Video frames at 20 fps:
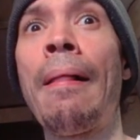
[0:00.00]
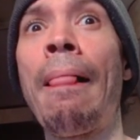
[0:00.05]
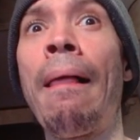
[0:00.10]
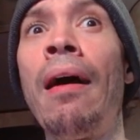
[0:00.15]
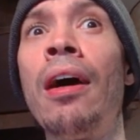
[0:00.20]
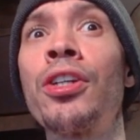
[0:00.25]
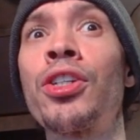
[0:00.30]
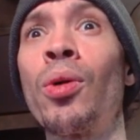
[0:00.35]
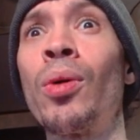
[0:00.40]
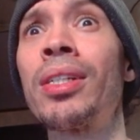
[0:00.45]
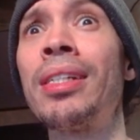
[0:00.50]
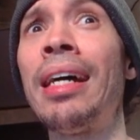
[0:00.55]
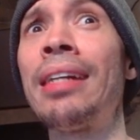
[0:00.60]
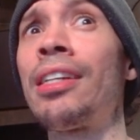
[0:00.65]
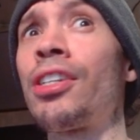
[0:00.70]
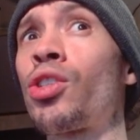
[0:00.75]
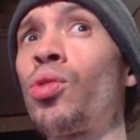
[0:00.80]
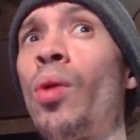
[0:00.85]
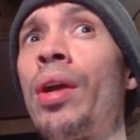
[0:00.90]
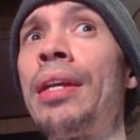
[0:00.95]
Uh, so it's not
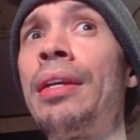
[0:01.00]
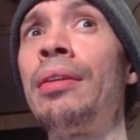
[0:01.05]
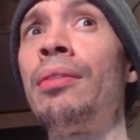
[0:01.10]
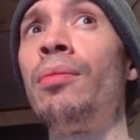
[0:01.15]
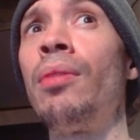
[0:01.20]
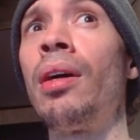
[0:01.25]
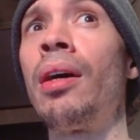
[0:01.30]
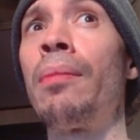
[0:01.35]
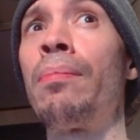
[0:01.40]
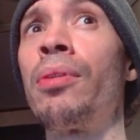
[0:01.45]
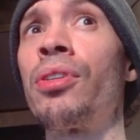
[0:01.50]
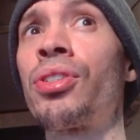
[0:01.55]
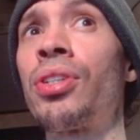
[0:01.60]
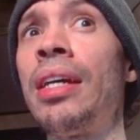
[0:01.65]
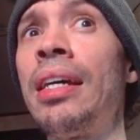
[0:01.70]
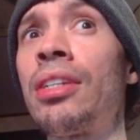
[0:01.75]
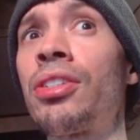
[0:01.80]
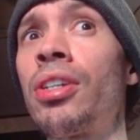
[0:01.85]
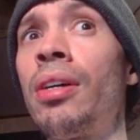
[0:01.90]
just 20%, uh, percent,